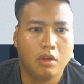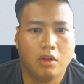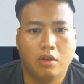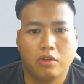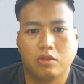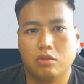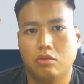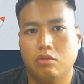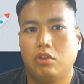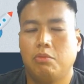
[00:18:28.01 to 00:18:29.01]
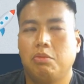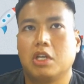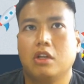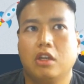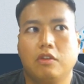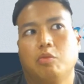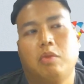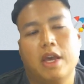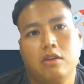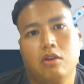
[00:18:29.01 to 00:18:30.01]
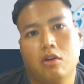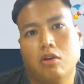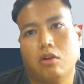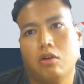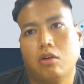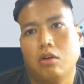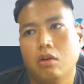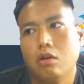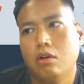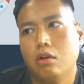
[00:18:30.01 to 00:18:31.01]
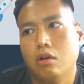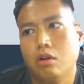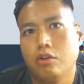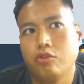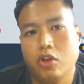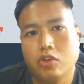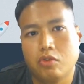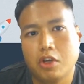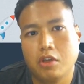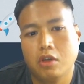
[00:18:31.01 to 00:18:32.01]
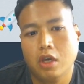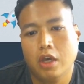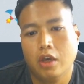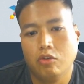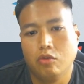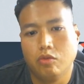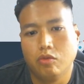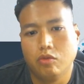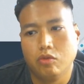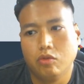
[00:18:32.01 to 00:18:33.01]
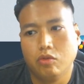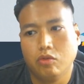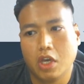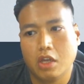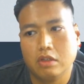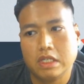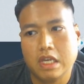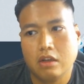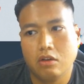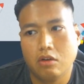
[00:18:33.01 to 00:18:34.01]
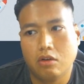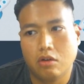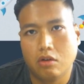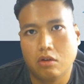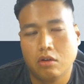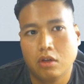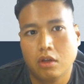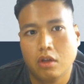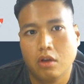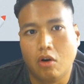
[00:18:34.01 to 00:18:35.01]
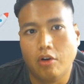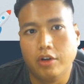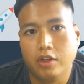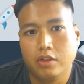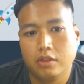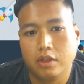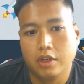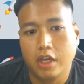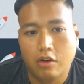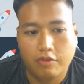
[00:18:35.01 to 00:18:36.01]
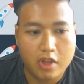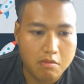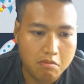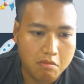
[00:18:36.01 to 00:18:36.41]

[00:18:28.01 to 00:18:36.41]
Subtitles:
So typically if you plan your trades right, you can set your orders ahead of time